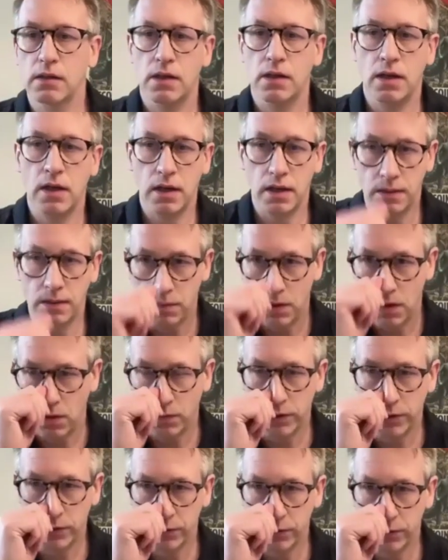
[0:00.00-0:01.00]
uh,
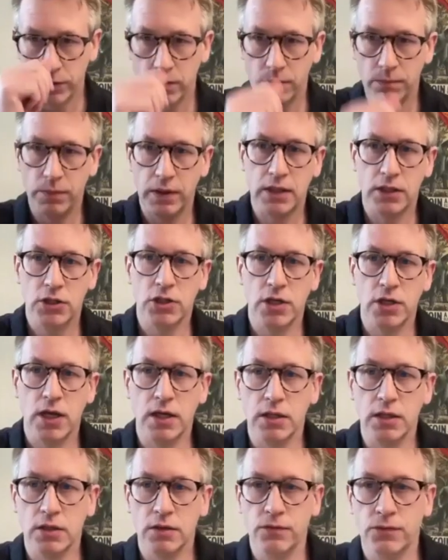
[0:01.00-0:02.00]
which was a big
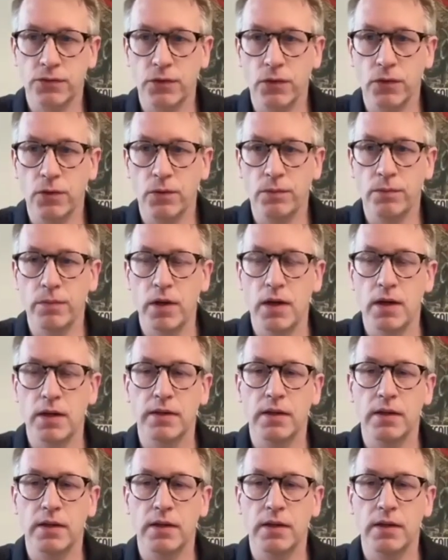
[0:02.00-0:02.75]
change from